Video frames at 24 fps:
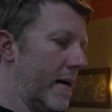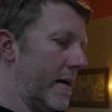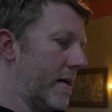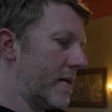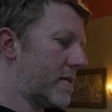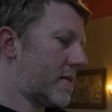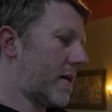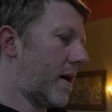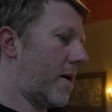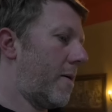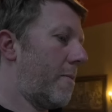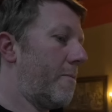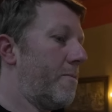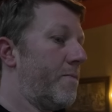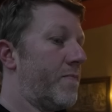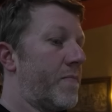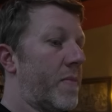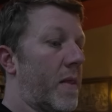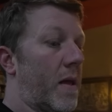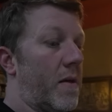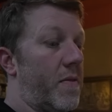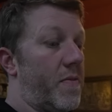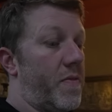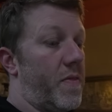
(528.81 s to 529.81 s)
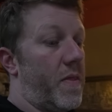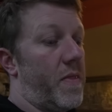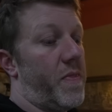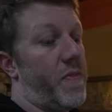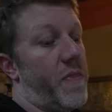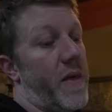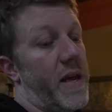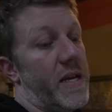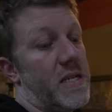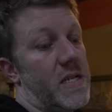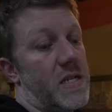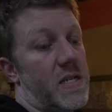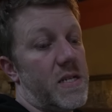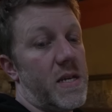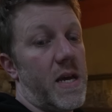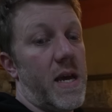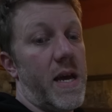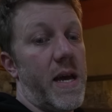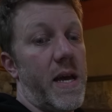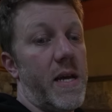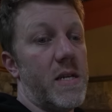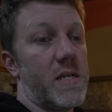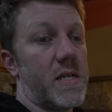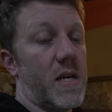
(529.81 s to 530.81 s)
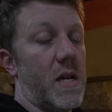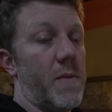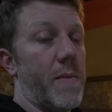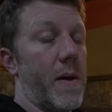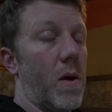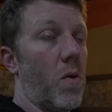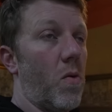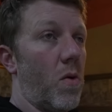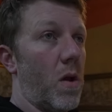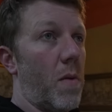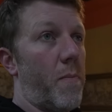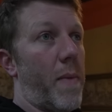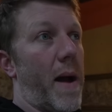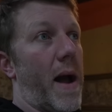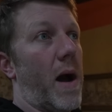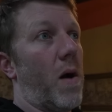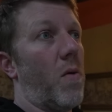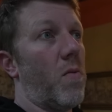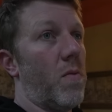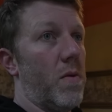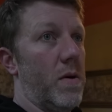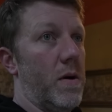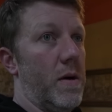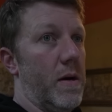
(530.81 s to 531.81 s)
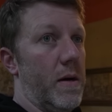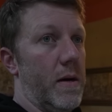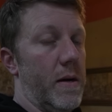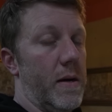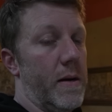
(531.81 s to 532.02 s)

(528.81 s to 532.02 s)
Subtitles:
So this is going to be all about